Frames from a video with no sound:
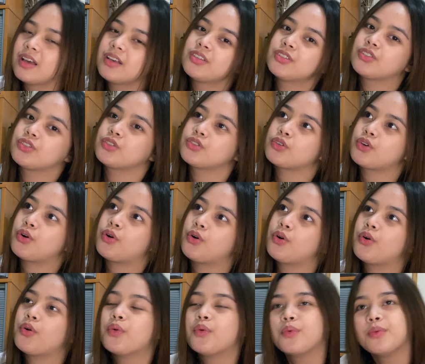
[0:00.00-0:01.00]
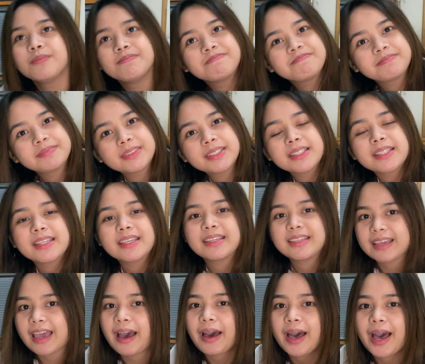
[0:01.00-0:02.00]
So
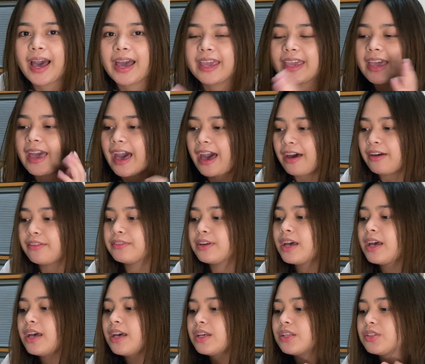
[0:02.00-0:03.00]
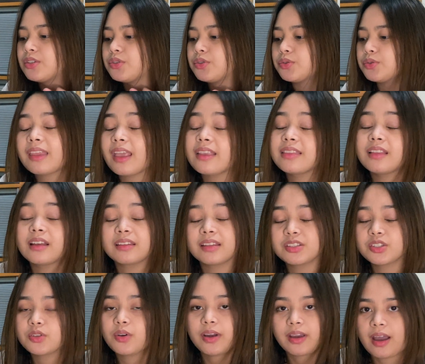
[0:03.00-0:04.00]
yeah, I have to take that
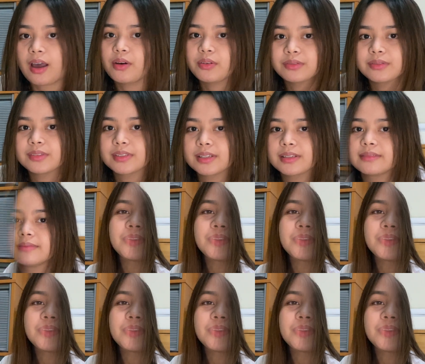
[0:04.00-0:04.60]
into account.